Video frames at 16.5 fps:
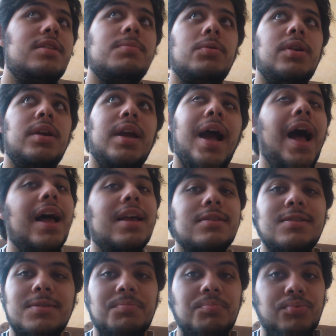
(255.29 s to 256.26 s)
morning,
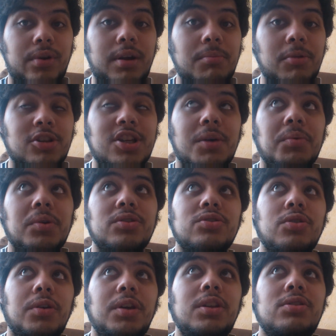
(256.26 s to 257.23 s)
as pretty much I
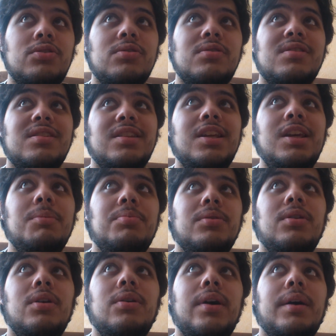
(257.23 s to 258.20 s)
was going to sleep,
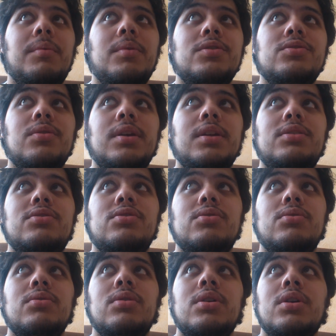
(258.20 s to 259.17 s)
you know, I was going
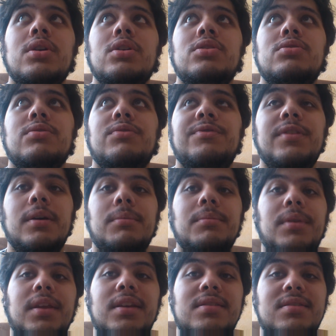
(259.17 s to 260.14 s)
to
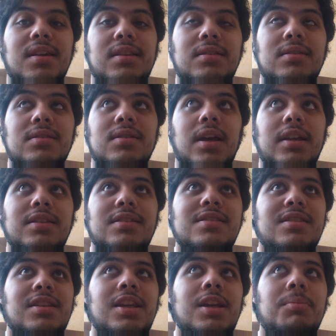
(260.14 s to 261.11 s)
film this and
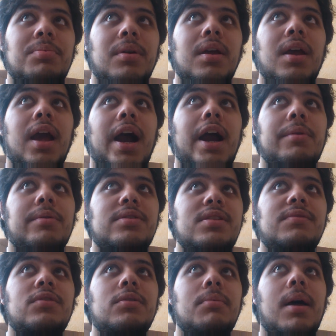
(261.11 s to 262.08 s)
sleep, I
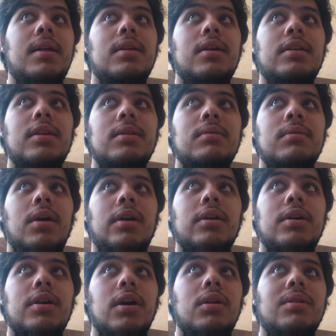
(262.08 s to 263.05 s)
received a
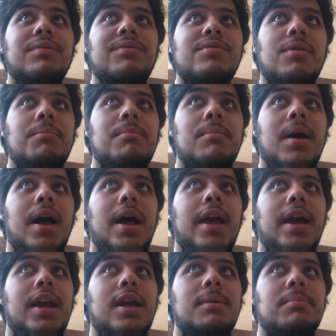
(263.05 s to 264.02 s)
call from
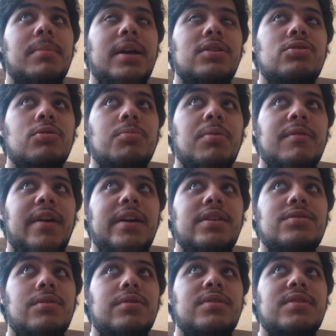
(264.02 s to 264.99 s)
my
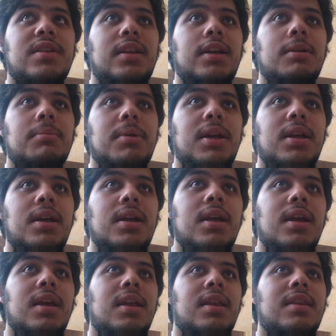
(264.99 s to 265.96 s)
supervisor telling me
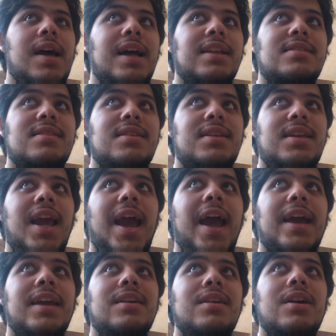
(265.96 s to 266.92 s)
that,
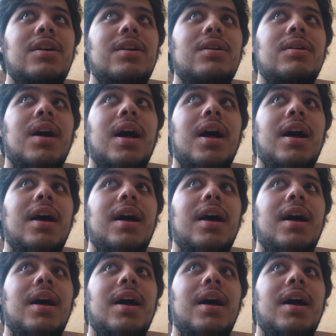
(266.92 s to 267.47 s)
yeah, you know,